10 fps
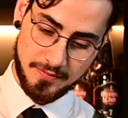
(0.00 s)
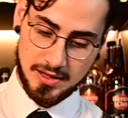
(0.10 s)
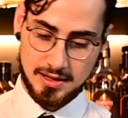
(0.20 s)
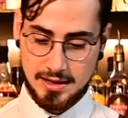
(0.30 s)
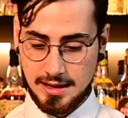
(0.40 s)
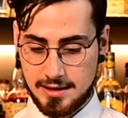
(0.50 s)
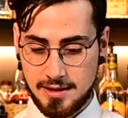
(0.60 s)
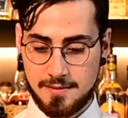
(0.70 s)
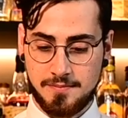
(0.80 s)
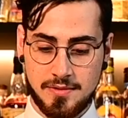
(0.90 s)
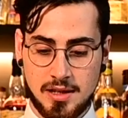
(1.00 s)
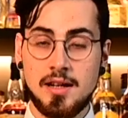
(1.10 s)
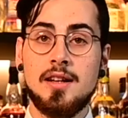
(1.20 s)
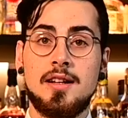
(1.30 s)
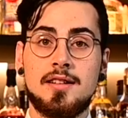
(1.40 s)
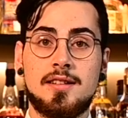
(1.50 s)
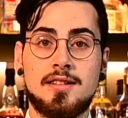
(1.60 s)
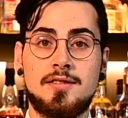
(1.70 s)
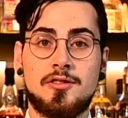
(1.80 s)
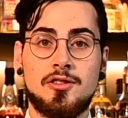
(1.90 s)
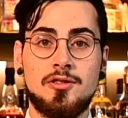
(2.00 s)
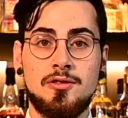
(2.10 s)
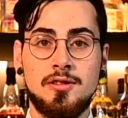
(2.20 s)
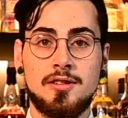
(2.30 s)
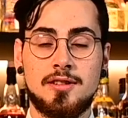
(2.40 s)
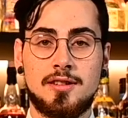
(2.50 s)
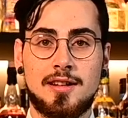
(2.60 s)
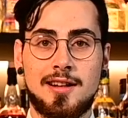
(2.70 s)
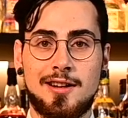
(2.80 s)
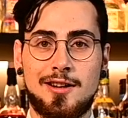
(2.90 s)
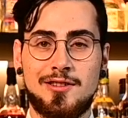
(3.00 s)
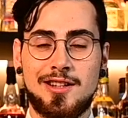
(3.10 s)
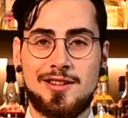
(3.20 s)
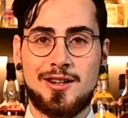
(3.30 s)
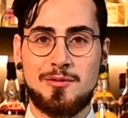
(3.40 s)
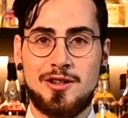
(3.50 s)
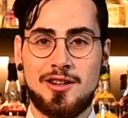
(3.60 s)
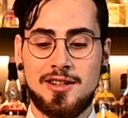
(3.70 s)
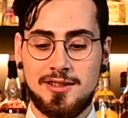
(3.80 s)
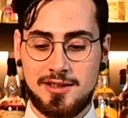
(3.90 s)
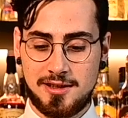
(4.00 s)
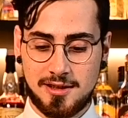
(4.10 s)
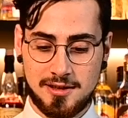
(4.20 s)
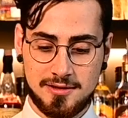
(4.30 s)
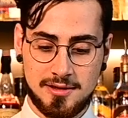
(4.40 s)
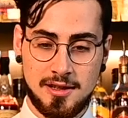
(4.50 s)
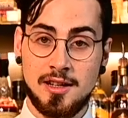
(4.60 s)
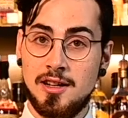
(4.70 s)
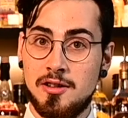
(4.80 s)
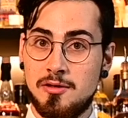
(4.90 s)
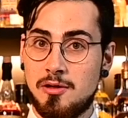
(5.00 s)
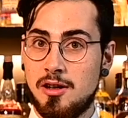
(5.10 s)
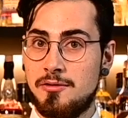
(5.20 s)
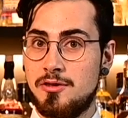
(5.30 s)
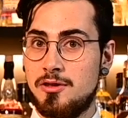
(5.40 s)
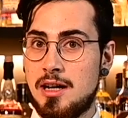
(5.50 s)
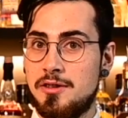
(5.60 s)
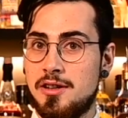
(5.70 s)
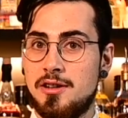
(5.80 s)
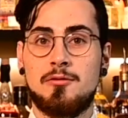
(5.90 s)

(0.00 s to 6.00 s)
exactly. This for you, the lovely Tom Collins. To all of you out there